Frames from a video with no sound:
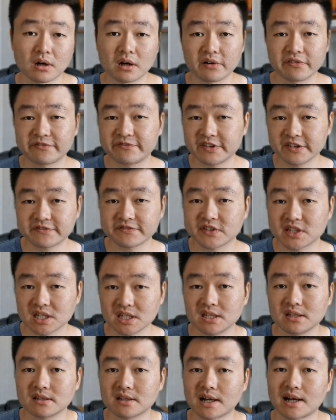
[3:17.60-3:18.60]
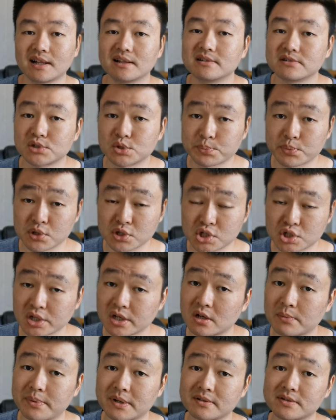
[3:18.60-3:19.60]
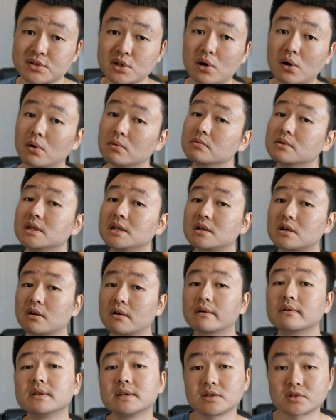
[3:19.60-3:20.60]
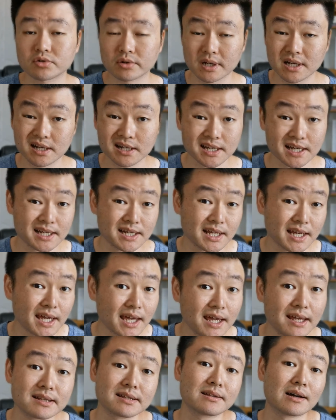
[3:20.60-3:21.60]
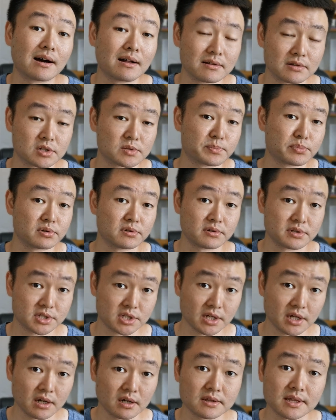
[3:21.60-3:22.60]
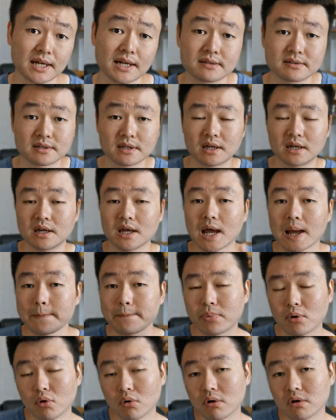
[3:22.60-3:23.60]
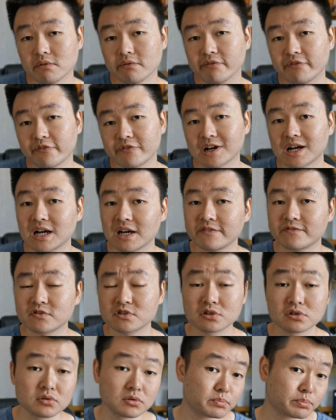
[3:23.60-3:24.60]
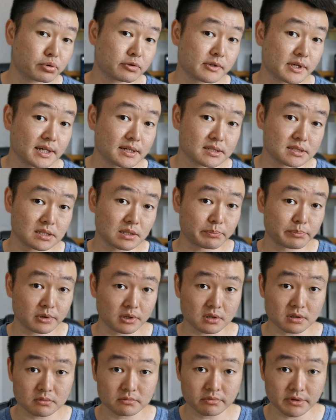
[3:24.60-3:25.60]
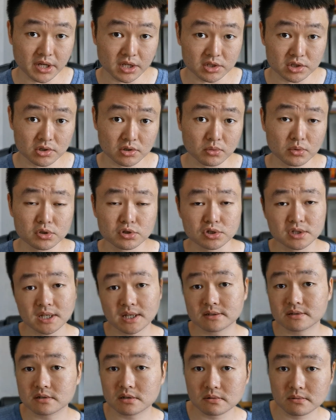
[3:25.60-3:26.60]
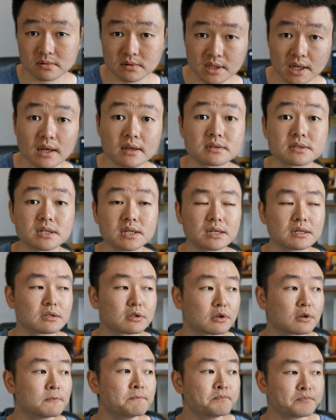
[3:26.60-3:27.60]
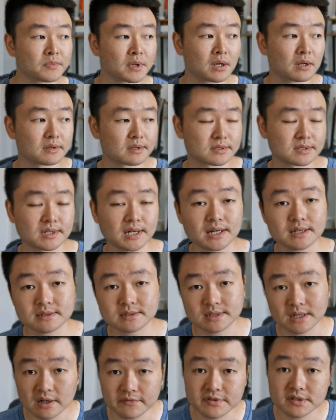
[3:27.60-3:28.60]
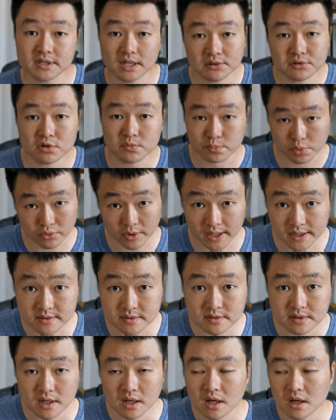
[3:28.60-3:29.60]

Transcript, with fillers: of $15 per share, but is only currently trading at $8 per share. That's a 0.52 price to book ratio, which says two things. Either the stock itself is underpriced,